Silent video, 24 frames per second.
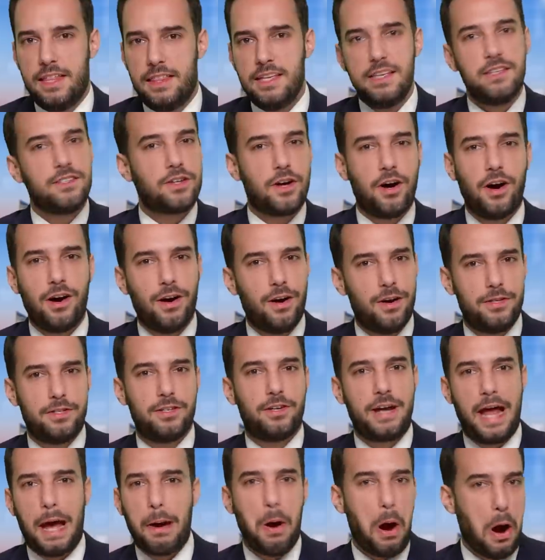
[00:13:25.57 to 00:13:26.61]
These cards
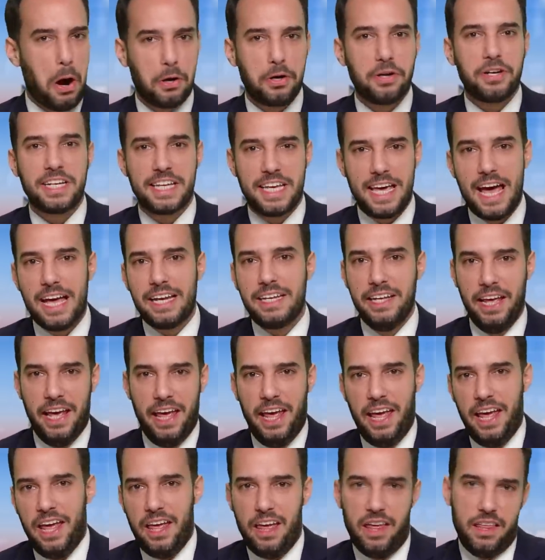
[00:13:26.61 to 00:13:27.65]
are now harder to get
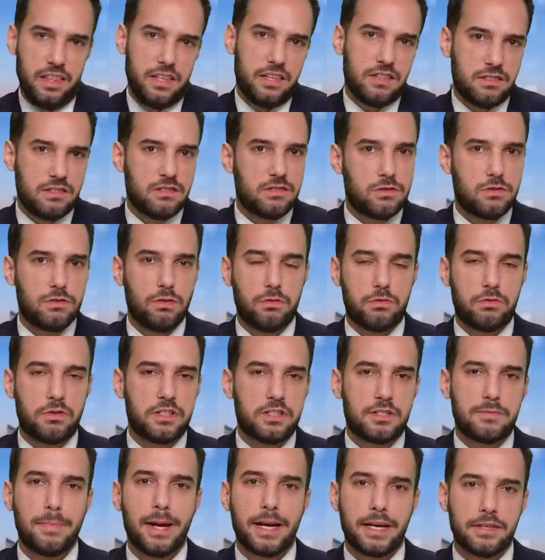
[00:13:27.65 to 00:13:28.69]
than
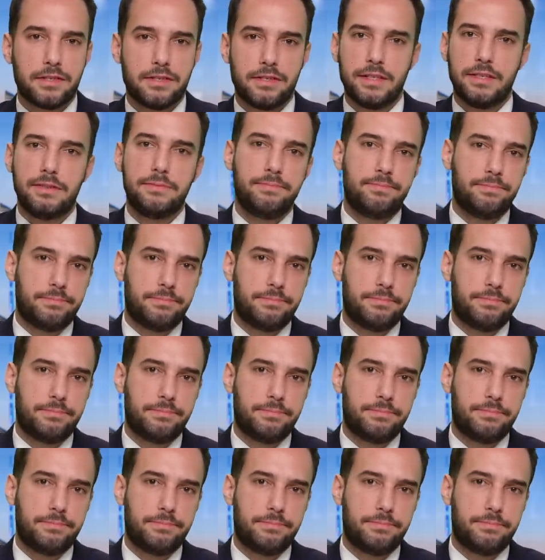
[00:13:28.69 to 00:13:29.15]
children's medicine.